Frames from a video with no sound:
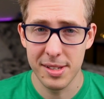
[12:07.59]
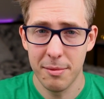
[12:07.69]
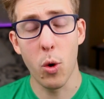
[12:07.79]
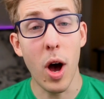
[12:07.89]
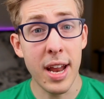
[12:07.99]

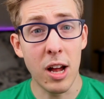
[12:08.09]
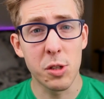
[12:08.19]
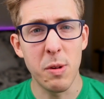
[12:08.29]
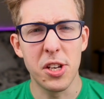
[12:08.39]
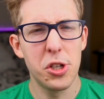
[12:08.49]
Also,
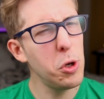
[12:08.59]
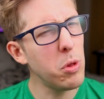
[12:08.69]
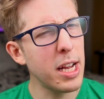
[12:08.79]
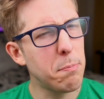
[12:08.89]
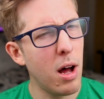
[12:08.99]
announcement, do
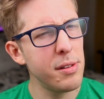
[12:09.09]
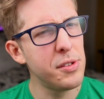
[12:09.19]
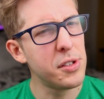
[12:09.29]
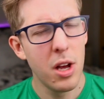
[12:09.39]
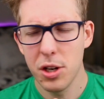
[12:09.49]
you like
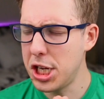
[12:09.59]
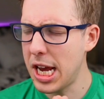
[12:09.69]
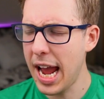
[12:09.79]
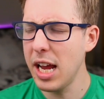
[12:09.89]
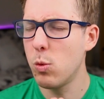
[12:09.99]
puns? Do
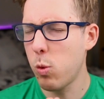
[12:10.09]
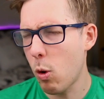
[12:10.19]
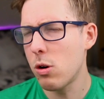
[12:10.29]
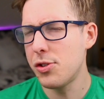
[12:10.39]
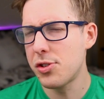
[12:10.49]
you hate
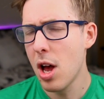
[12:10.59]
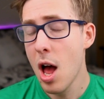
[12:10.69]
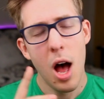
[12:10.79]
wars?